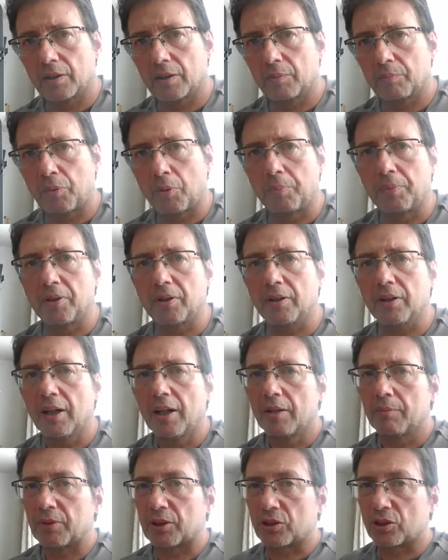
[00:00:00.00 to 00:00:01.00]
popular,
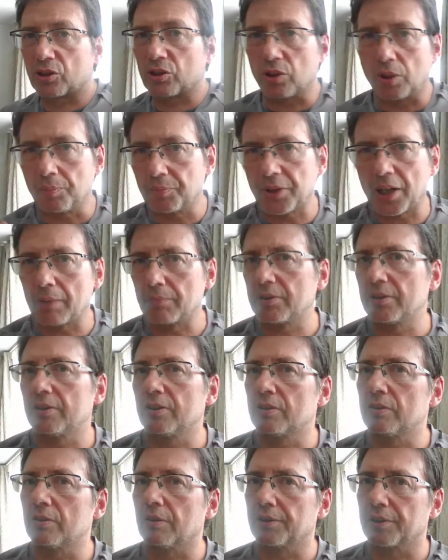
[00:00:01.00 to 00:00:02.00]
but sometimes it
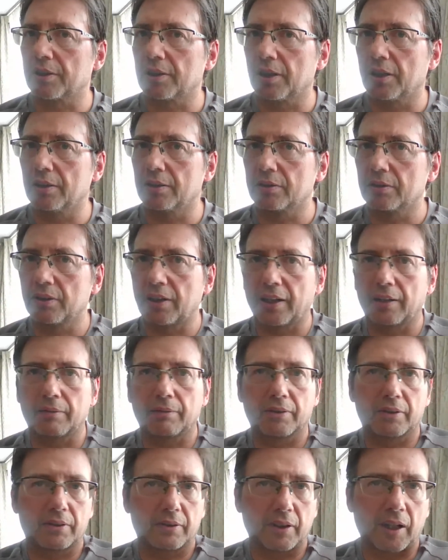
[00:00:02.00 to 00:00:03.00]
is not the case, like
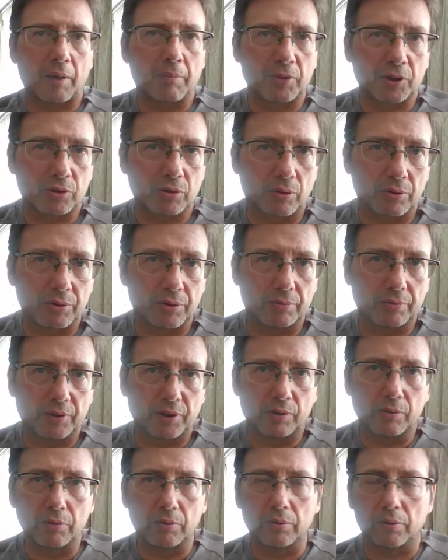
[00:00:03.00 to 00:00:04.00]
with Amazon or
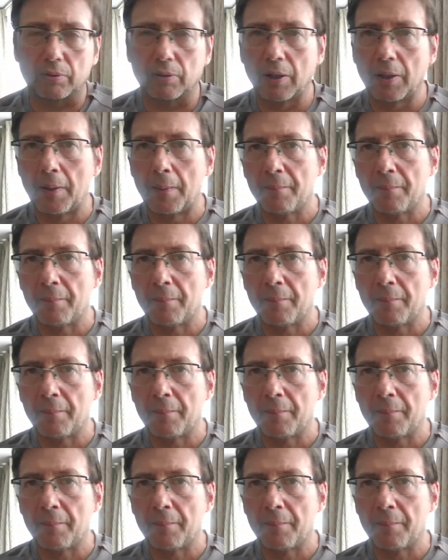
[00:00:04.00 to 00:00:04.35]
with Google.